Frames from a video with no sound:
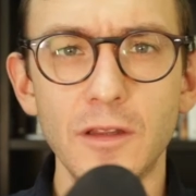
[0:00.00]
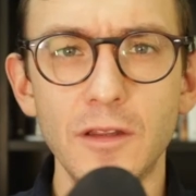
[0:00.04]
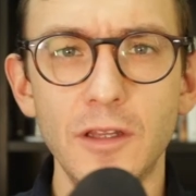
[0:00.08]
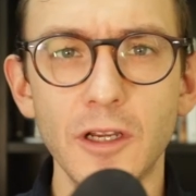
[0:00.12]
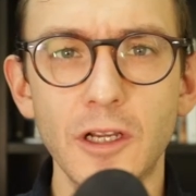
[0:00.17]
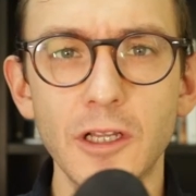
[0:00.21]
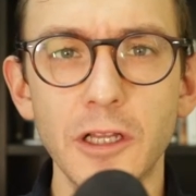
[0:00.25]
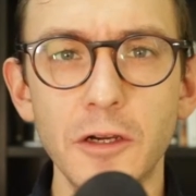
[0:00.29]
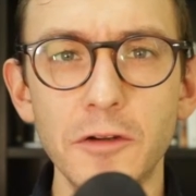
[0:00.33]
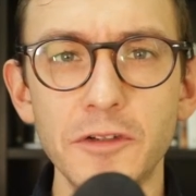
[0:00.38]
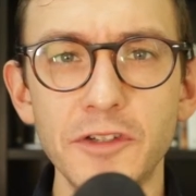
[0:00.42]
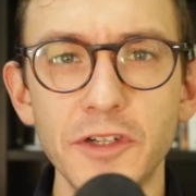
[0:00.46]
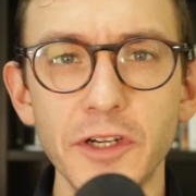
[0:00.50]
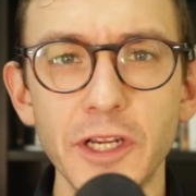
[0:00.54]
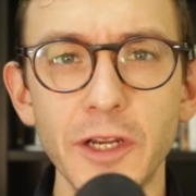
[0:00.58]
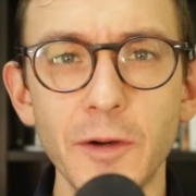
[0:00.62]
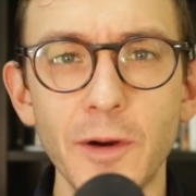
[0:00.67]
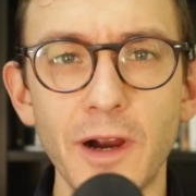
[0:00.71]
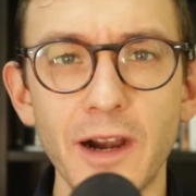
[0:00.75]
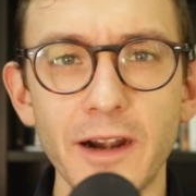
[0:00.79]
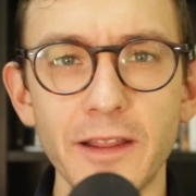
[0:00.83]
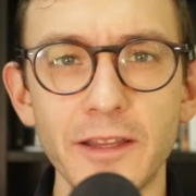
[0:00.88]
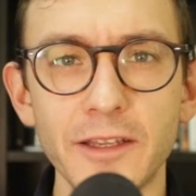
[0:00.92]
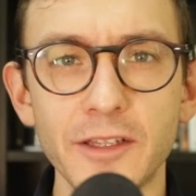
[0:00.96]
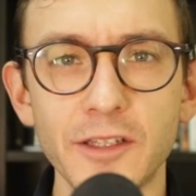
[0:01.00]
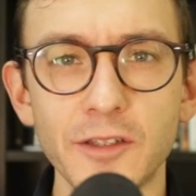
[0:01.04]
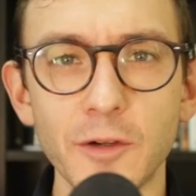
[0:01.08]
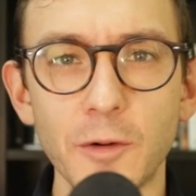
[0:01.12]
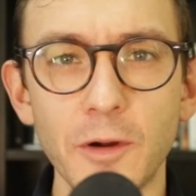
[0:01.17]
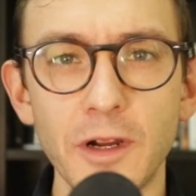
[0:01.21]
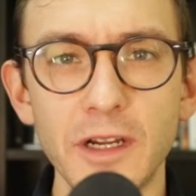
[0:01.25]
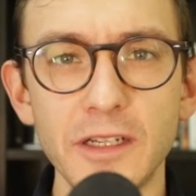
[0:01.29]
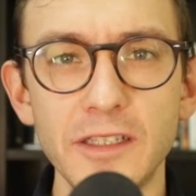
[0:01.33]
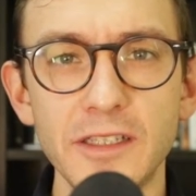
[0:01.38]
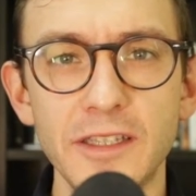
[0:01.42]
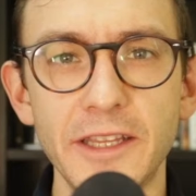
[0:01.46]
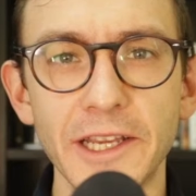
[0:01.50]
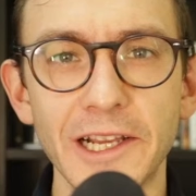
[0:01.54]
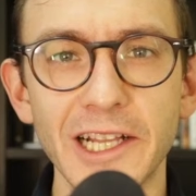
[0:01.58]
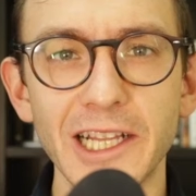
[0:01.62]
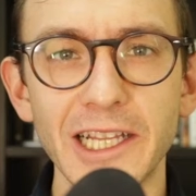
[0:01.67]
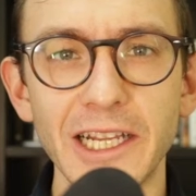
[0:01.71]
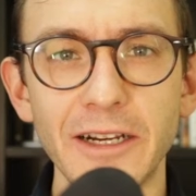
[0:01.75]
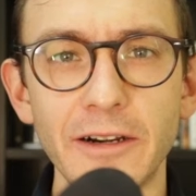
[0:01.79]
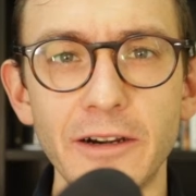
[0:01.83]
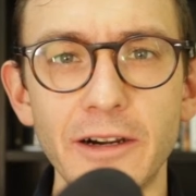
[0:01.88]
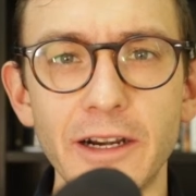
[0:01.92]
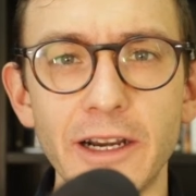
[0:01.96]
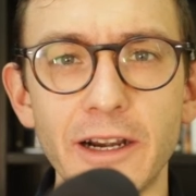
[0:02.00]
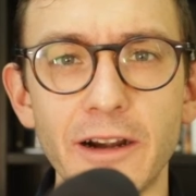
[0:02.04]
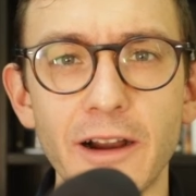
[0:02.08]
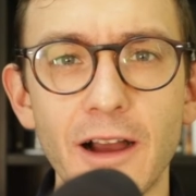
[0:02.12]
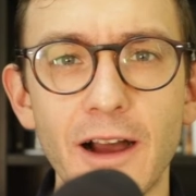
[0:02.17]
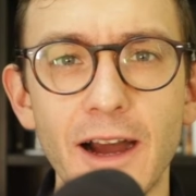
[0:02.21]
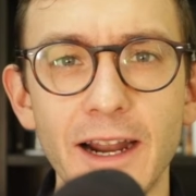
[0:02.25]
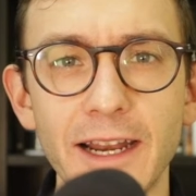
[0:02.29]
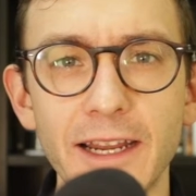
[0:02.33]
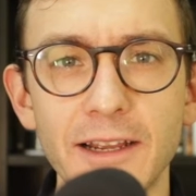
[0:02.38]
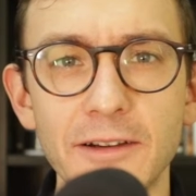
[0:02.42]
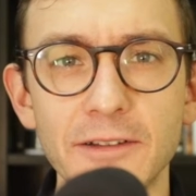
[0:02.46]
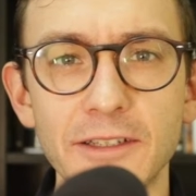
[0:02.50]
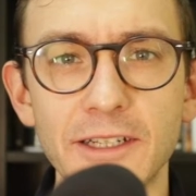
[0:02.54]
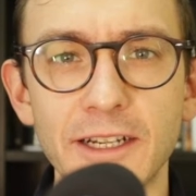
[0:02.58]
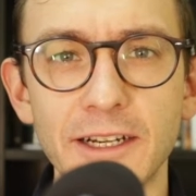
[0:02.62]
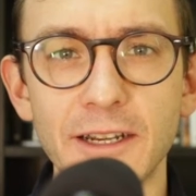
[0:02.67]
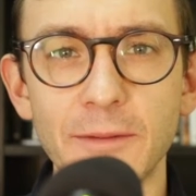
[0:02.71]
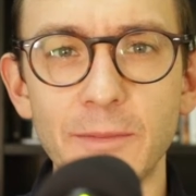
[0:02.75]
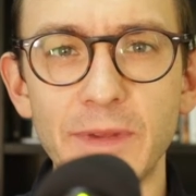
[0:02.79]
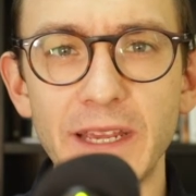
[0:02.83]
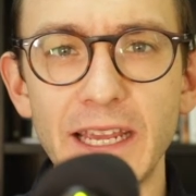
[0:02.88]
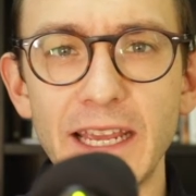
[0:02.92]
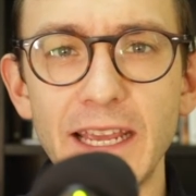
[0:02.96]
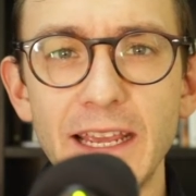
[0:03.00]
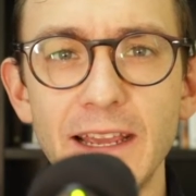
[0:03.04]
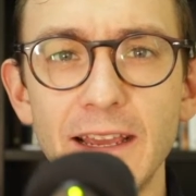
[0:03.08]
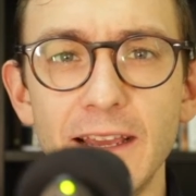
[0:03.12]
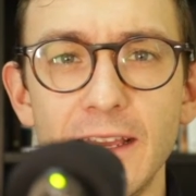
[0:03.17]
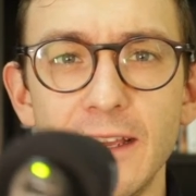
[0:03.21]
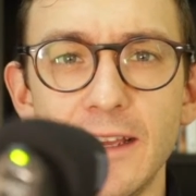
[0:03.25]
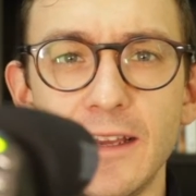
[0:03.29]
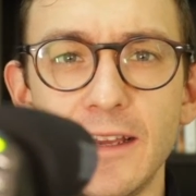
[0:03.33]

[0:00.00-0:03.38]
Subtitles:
The closer you are to the source, the clearer your audio is gonna be.